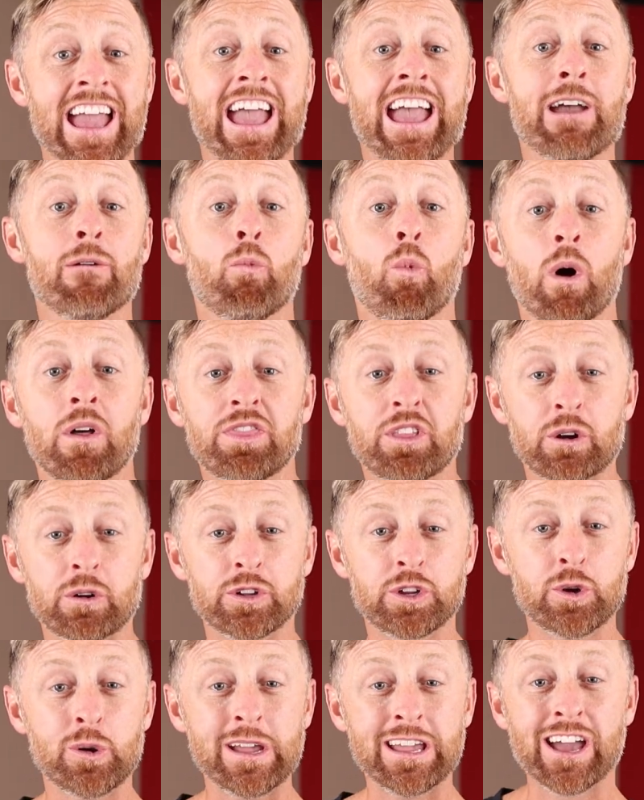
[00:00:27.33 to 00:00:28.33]
and what they're
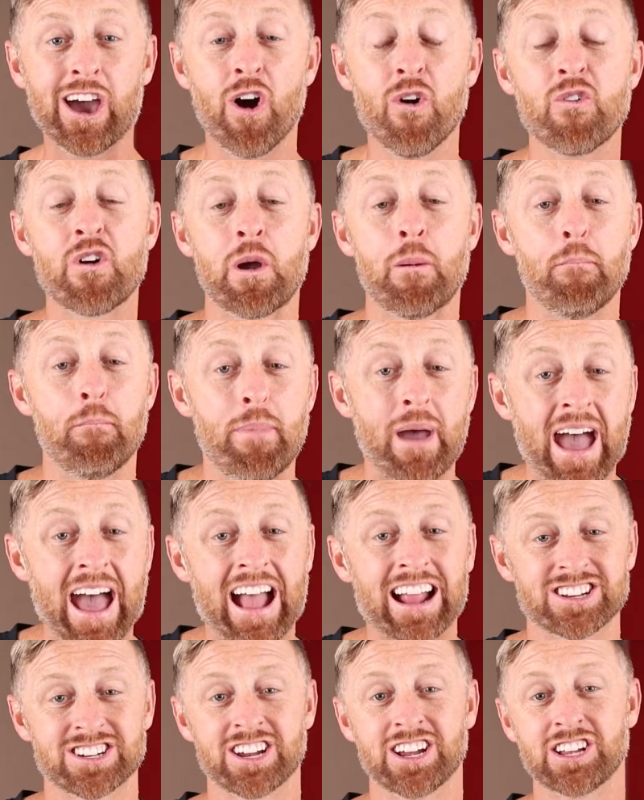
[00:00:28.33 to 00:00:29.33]
doing over at
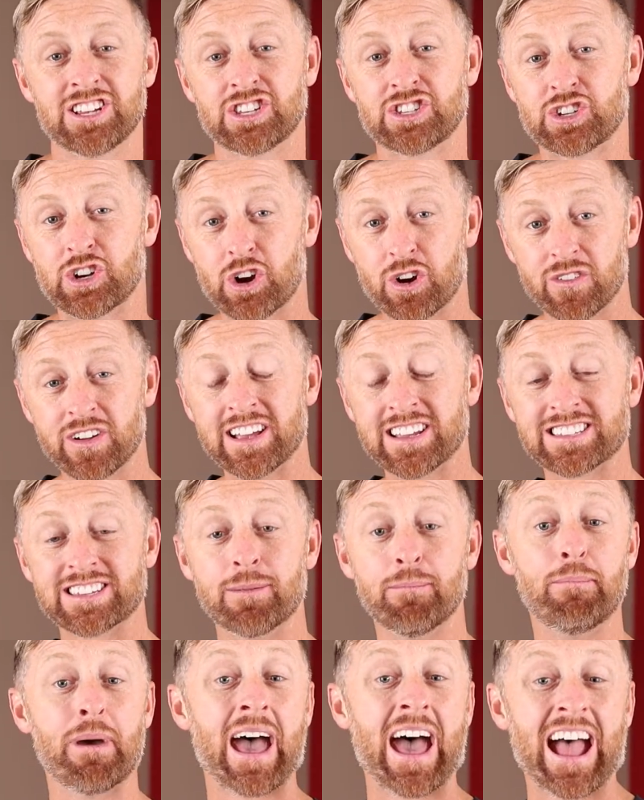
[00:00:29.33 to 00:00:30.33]
Batch Service,
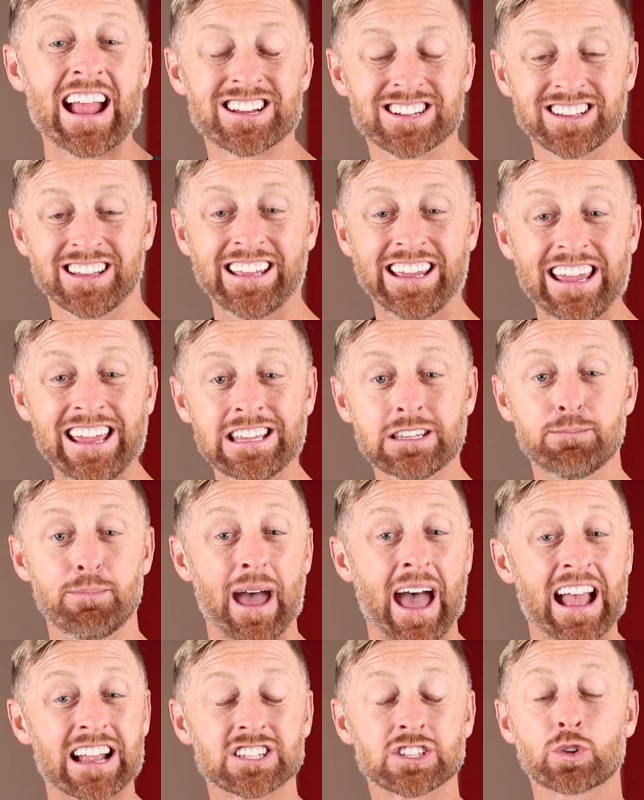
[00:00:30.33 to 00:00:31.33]
Batch Leads,
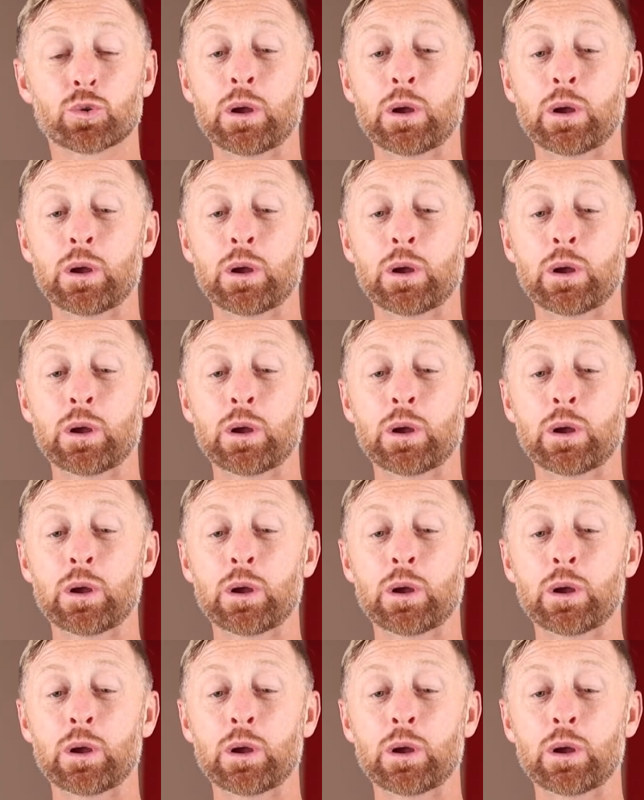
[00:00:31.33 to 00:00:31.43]
Batch